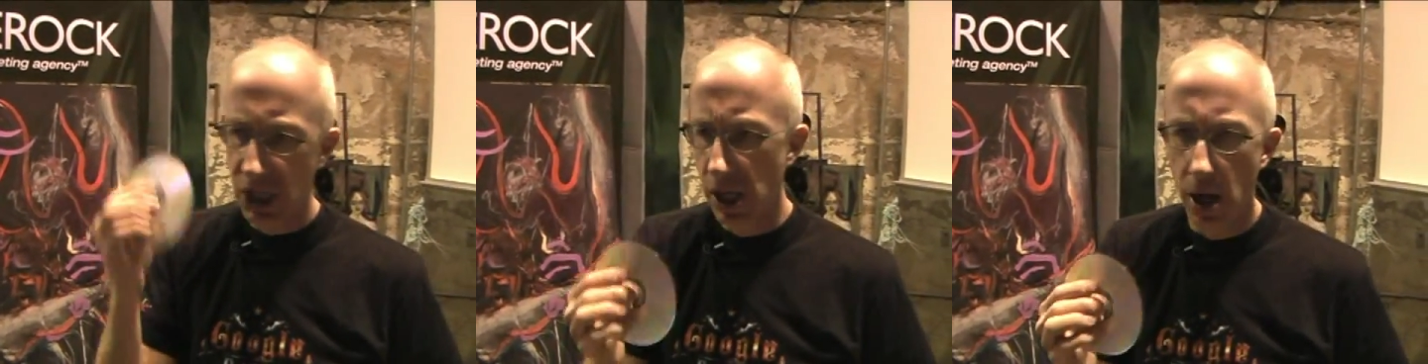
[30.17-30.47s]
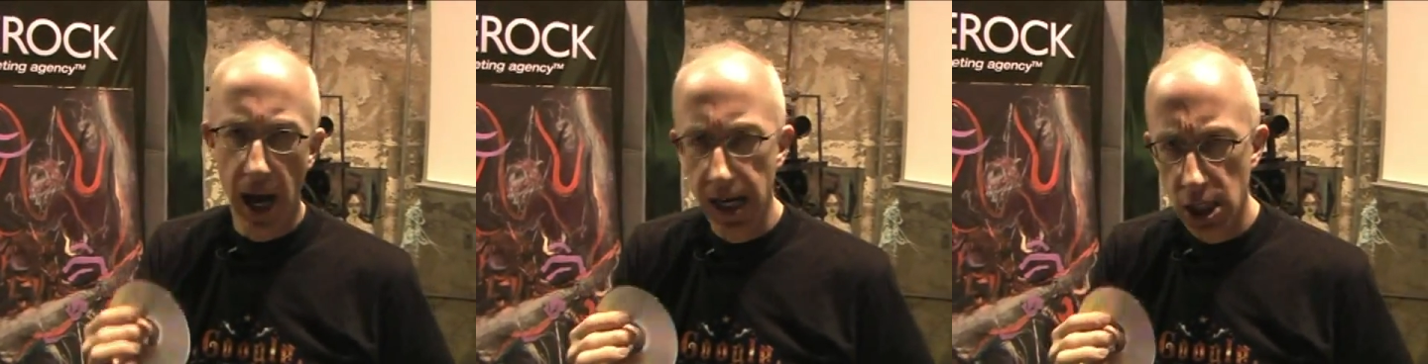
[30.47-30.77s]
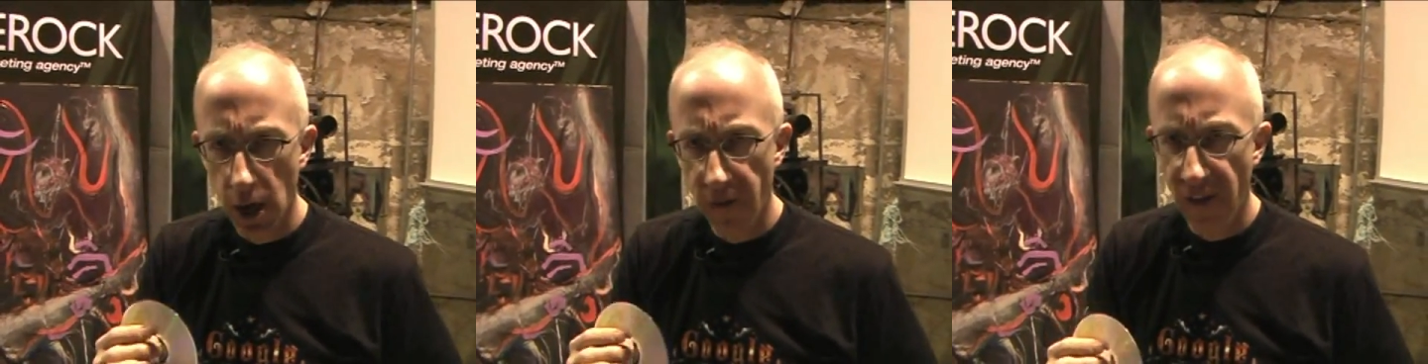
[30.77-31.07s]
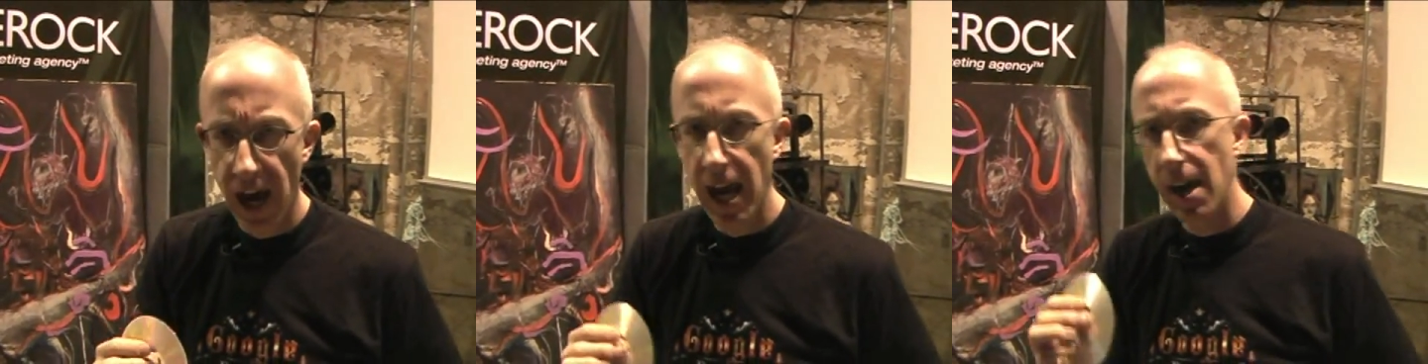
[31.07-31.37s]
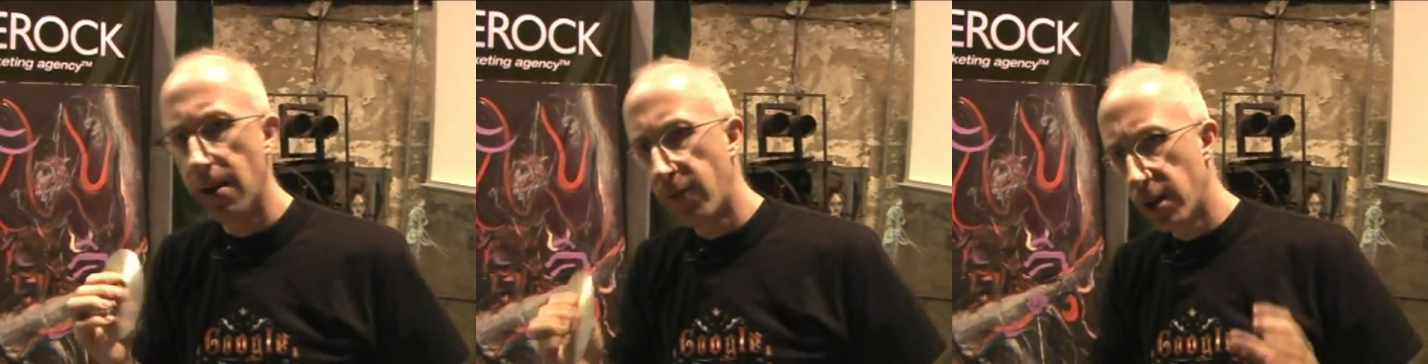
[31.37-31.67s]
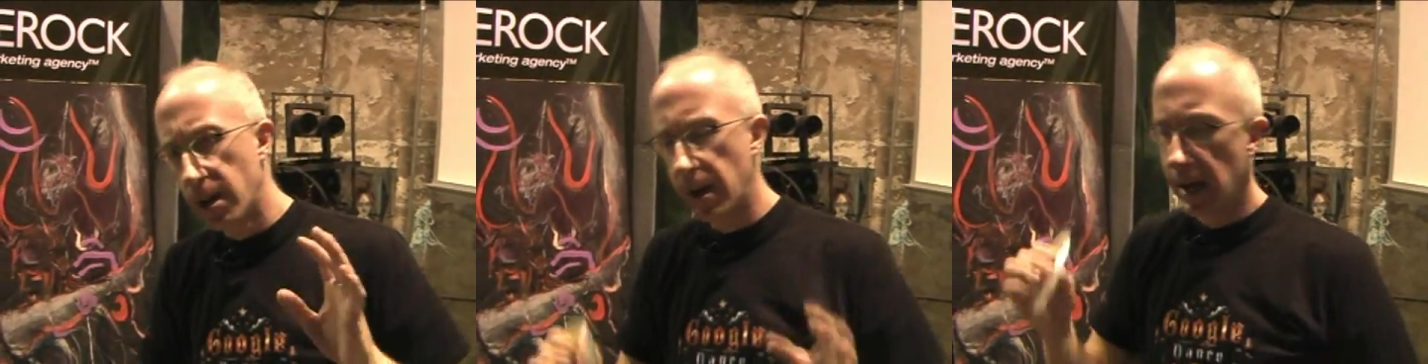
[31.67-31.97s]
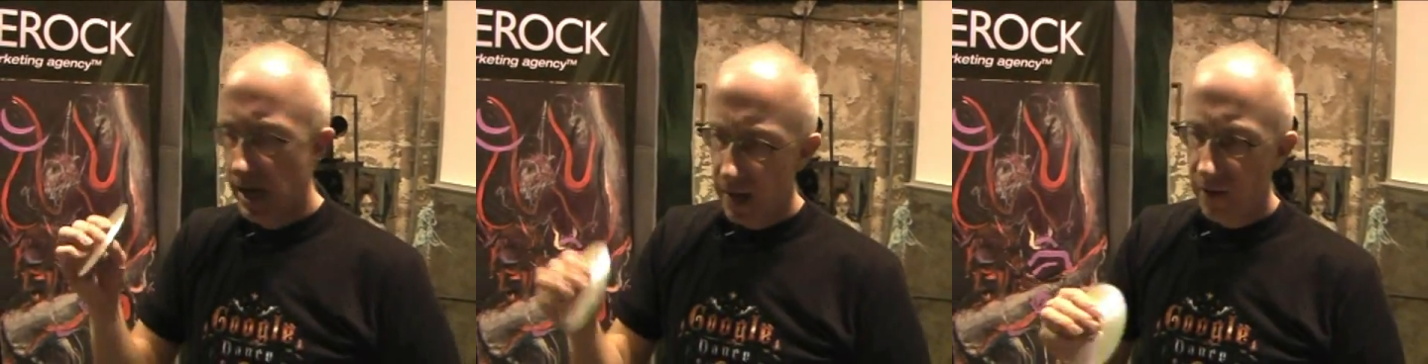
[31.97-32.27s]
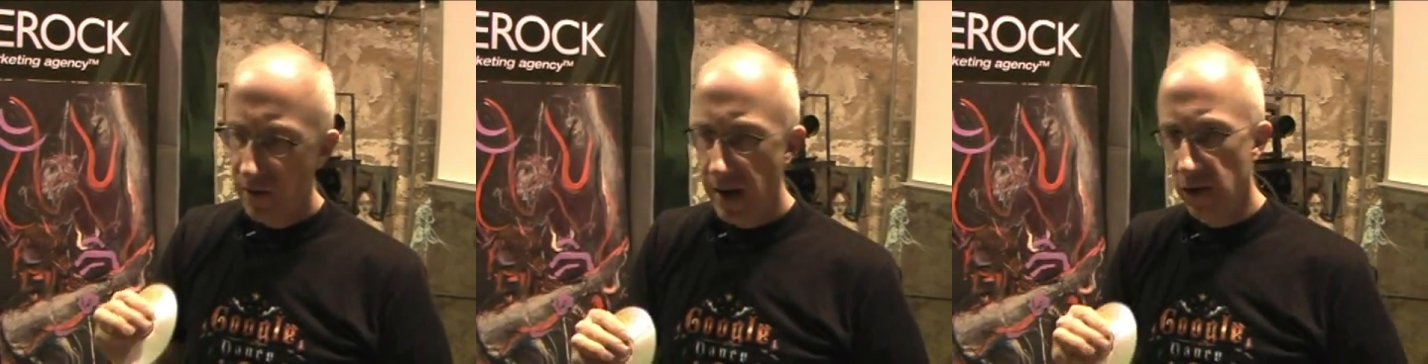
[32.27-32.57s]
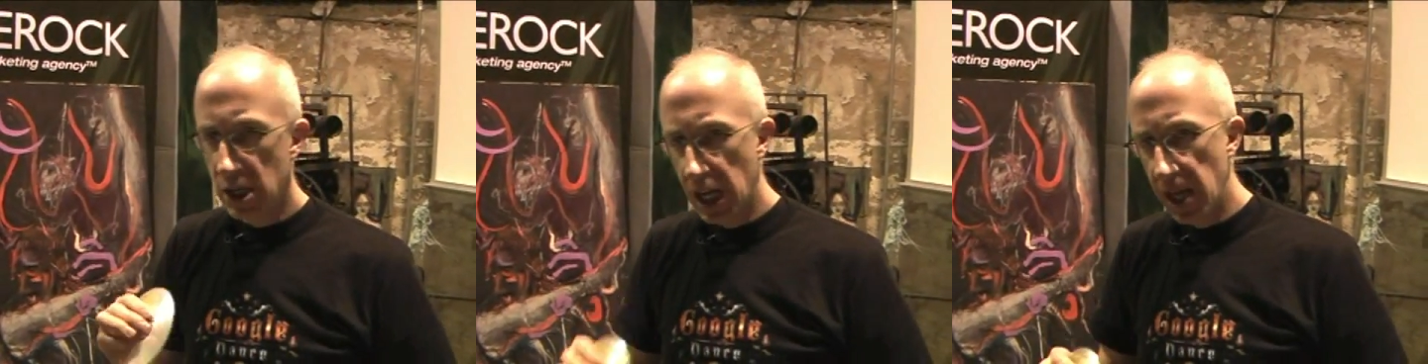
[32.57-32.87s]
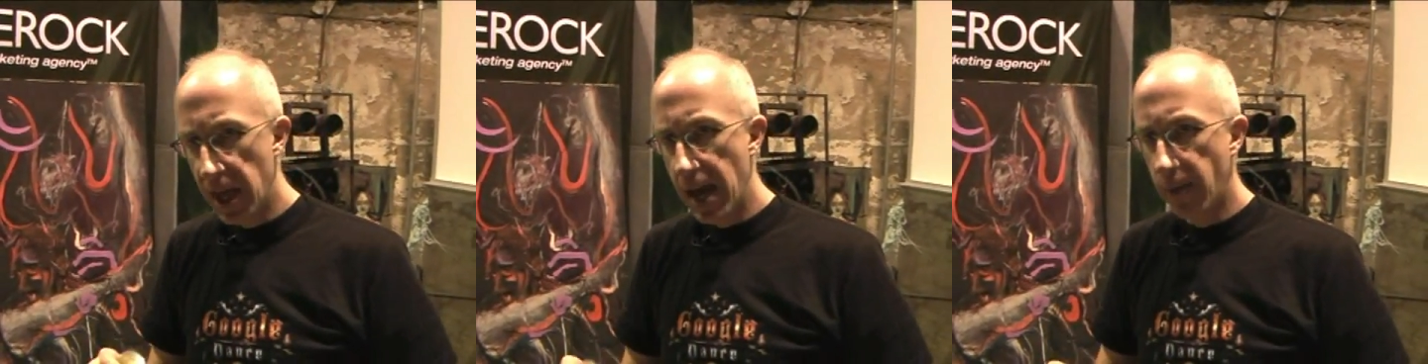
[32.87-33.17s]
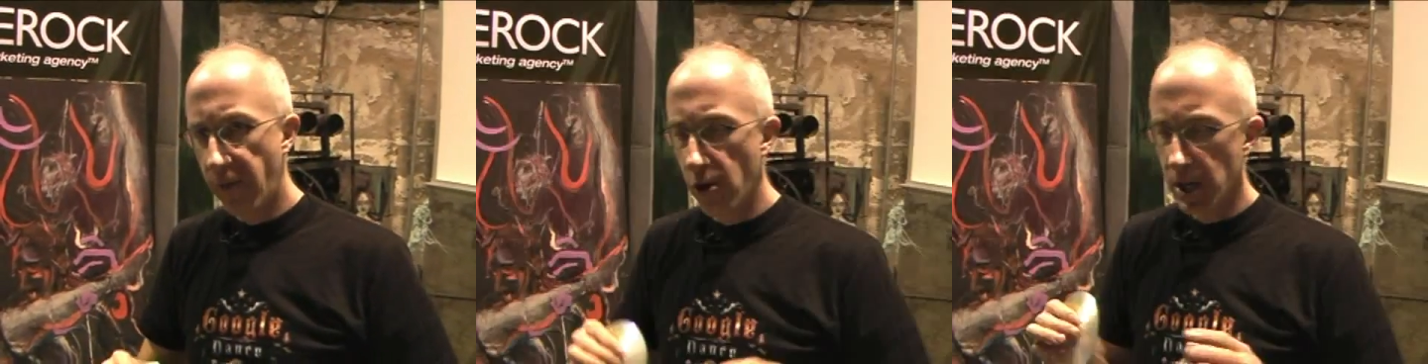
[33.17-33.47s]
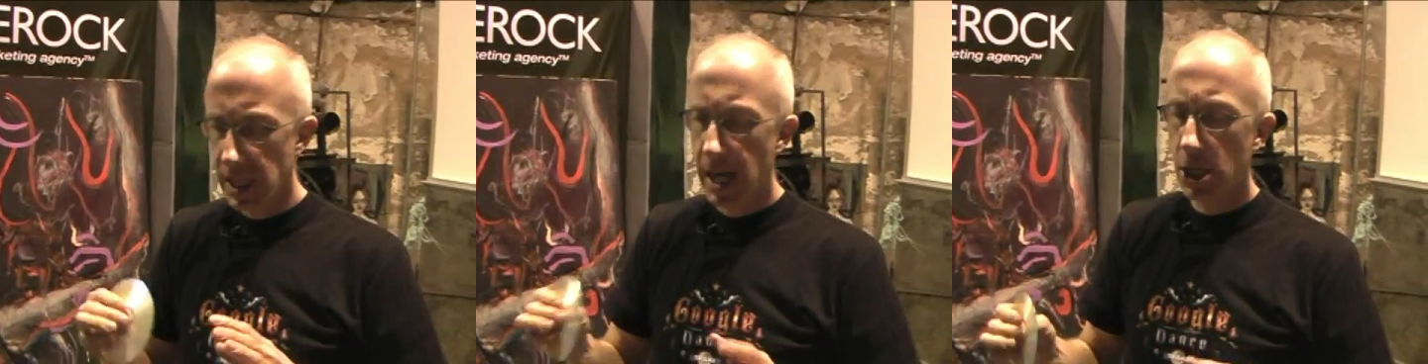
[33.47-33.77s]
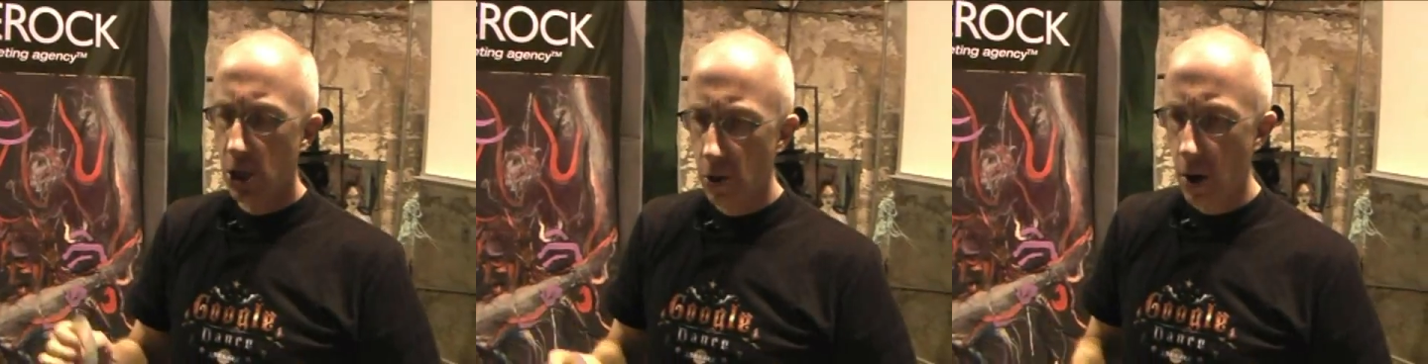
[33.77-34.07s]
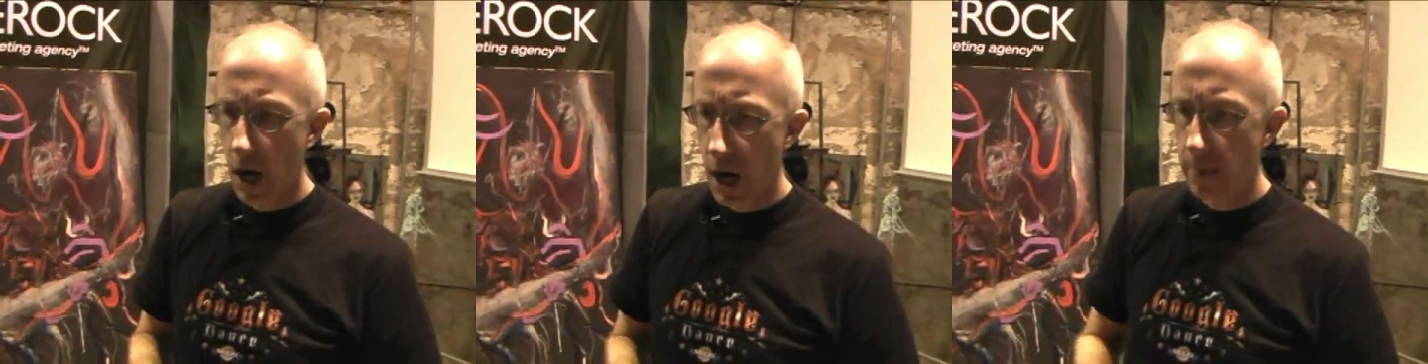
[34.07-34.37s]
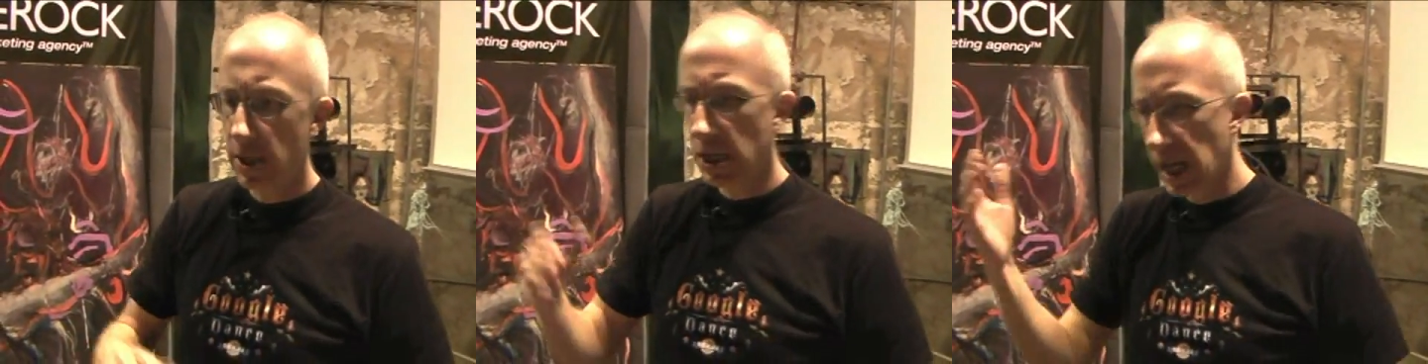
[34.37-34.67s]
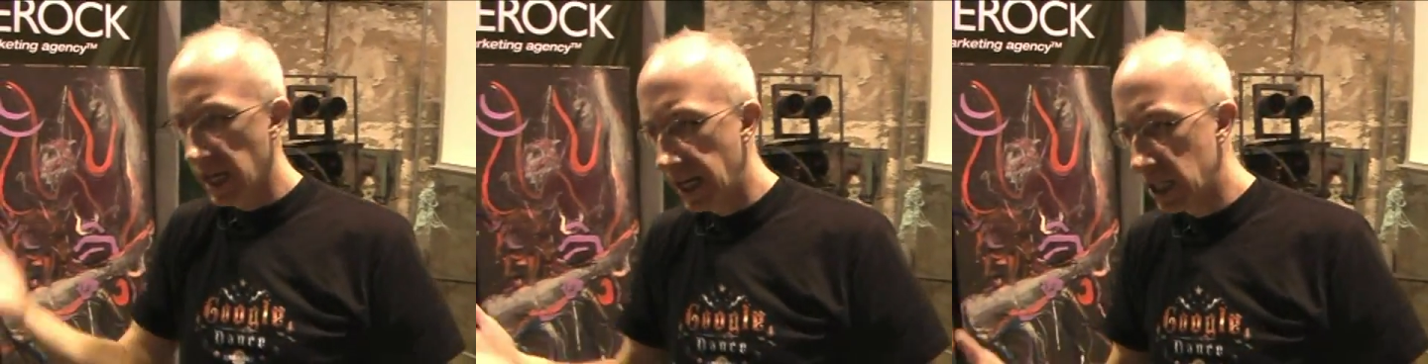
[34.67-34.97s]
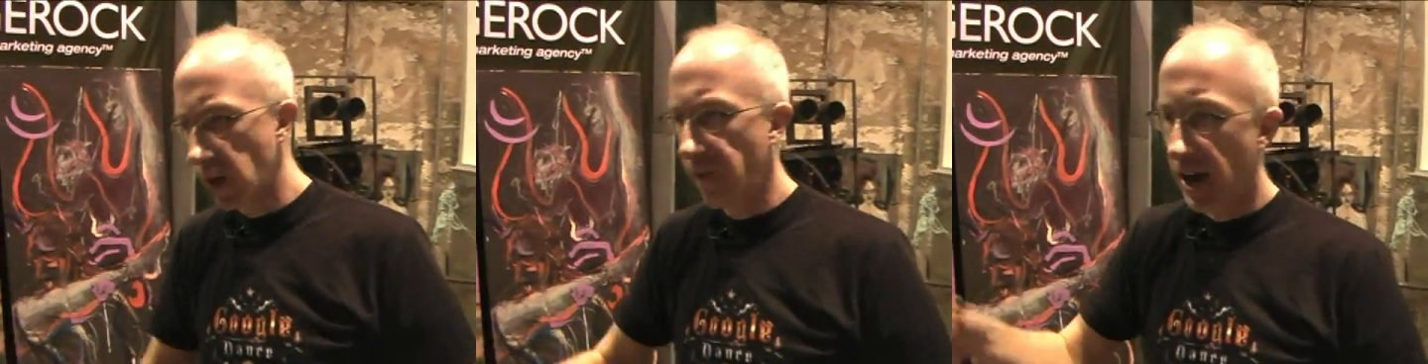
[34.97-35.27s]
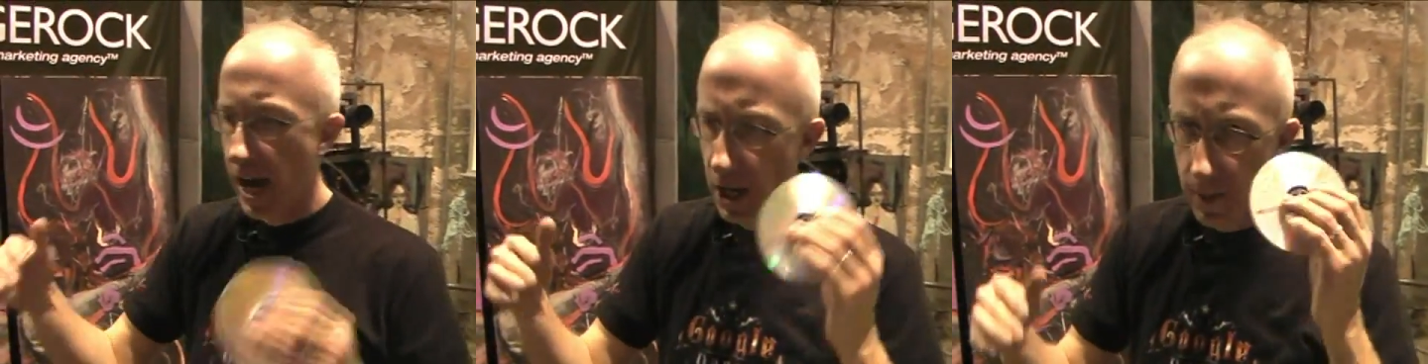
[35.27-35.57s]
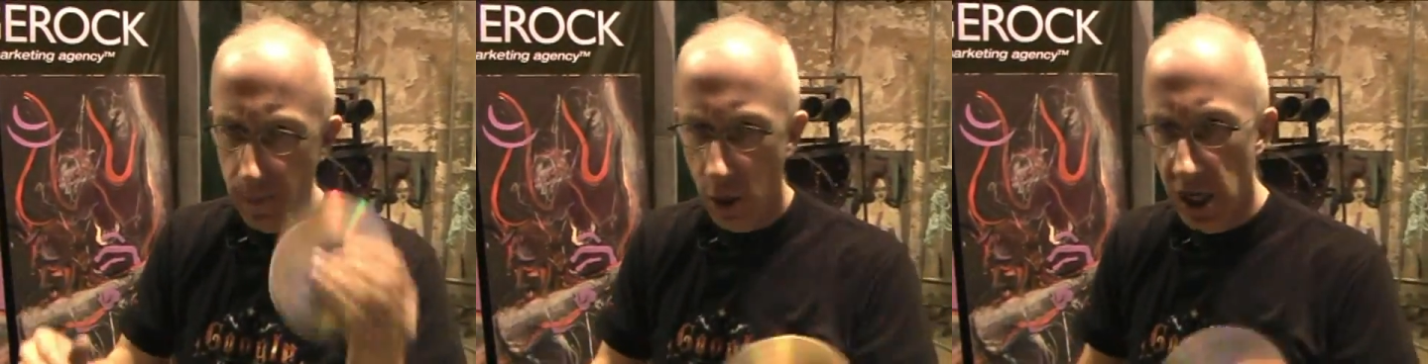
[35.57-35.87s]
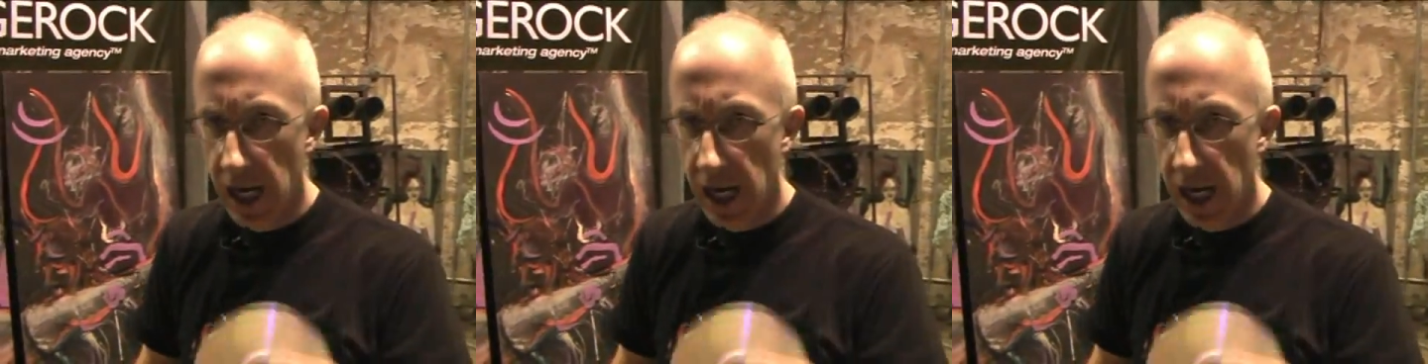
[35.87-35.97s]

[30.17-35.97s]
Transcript: It's a little ISO file. If you've never done that before, it's not too hard. But you get an ISO file, you burn